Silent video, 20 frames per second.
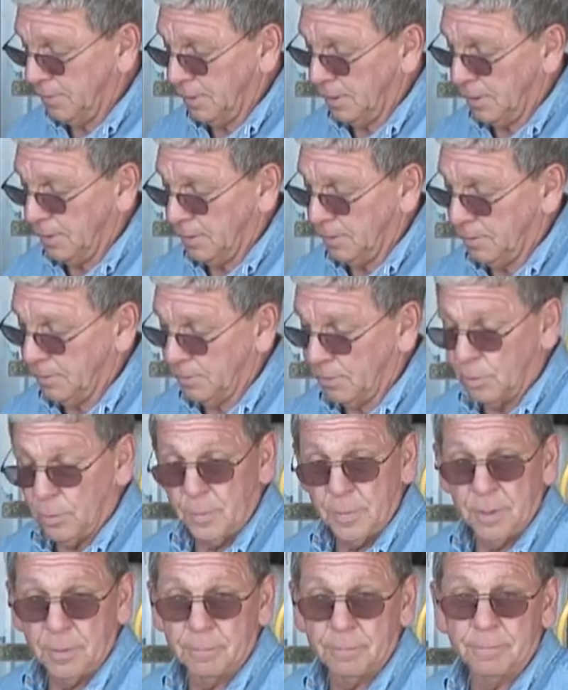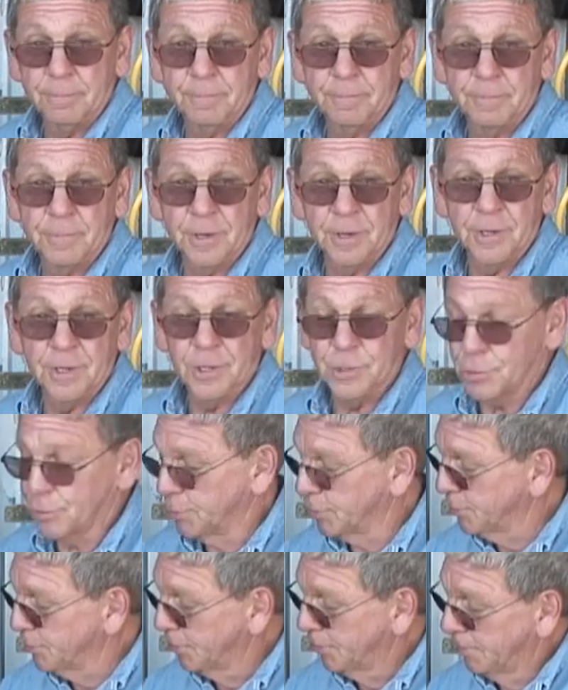uh, aluminum
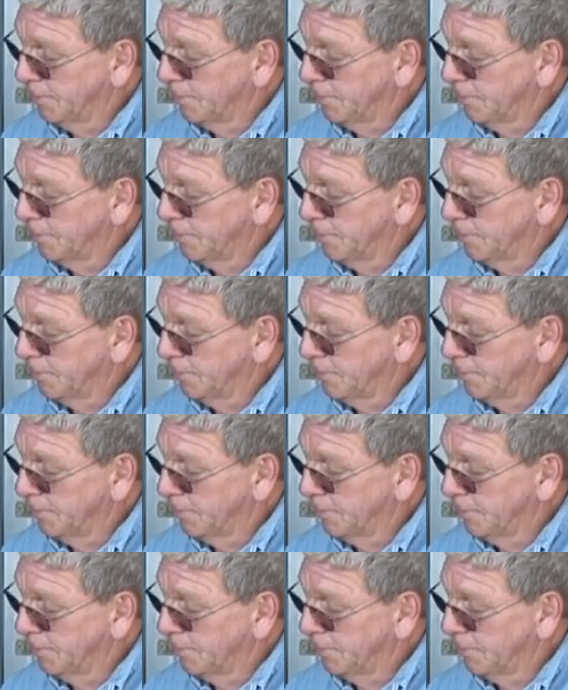conditioners.